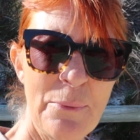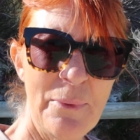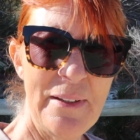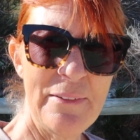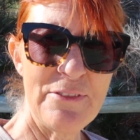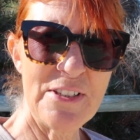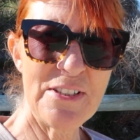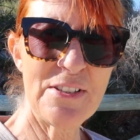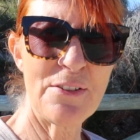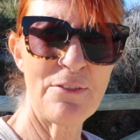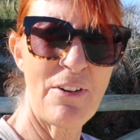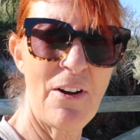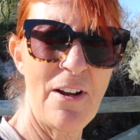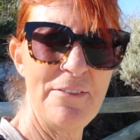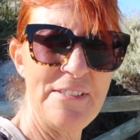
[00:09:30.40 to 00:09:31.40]
We've just
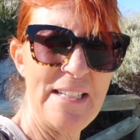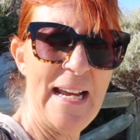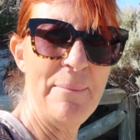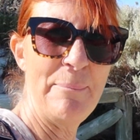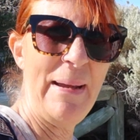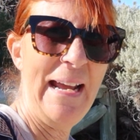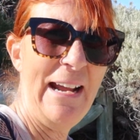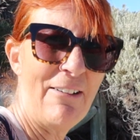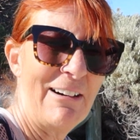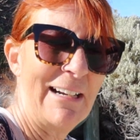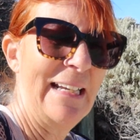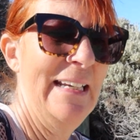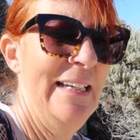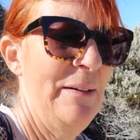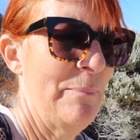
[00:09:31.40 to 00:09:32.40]
arrived at
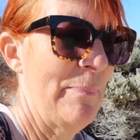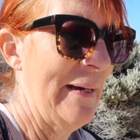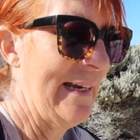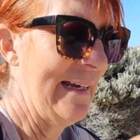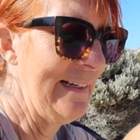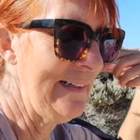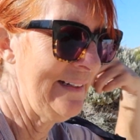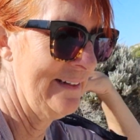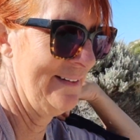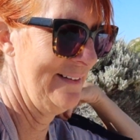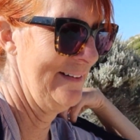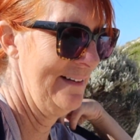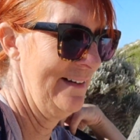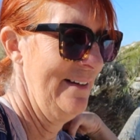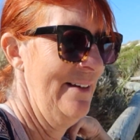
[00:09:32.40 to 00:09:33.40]
Parakeet Bay.
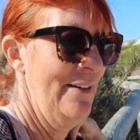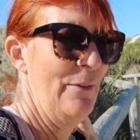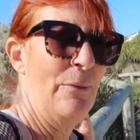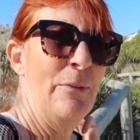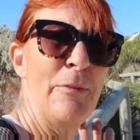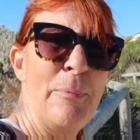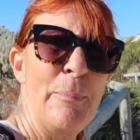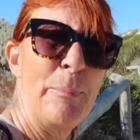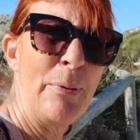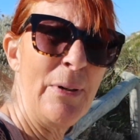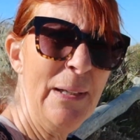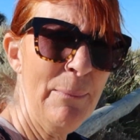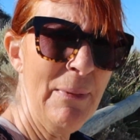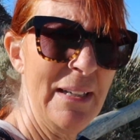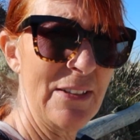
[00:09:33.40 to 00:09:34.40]
We've
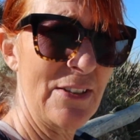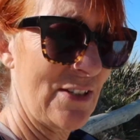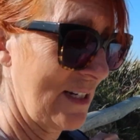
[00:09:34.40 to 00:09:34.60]
pretty much